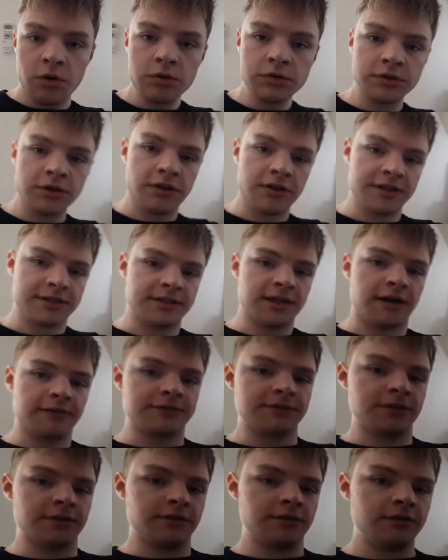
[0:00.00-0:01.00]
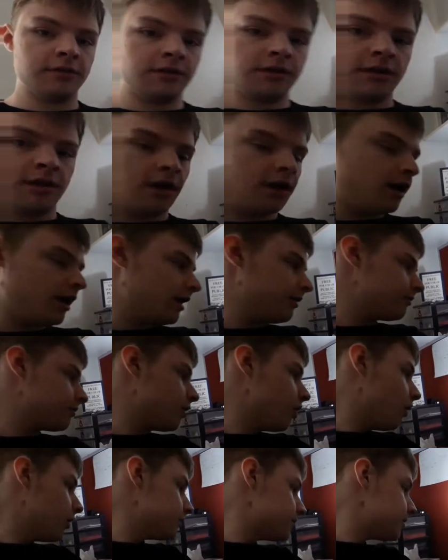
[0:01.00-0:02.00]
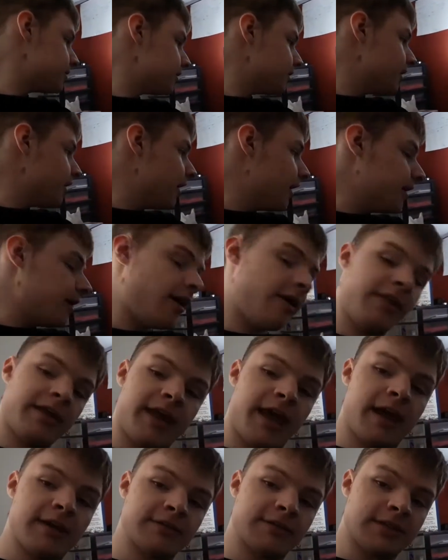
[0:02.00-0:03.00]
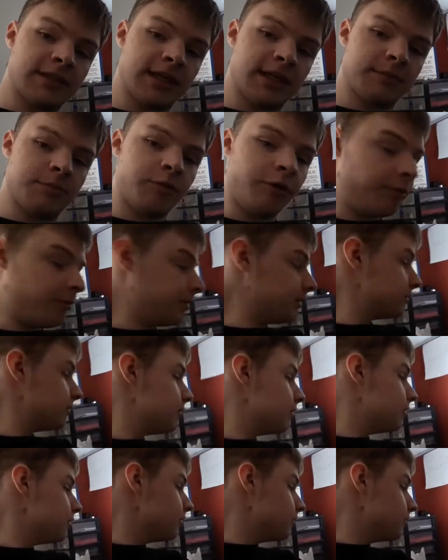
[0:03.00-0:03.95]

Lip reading: Also this afternoon, I have got another counselling appointment.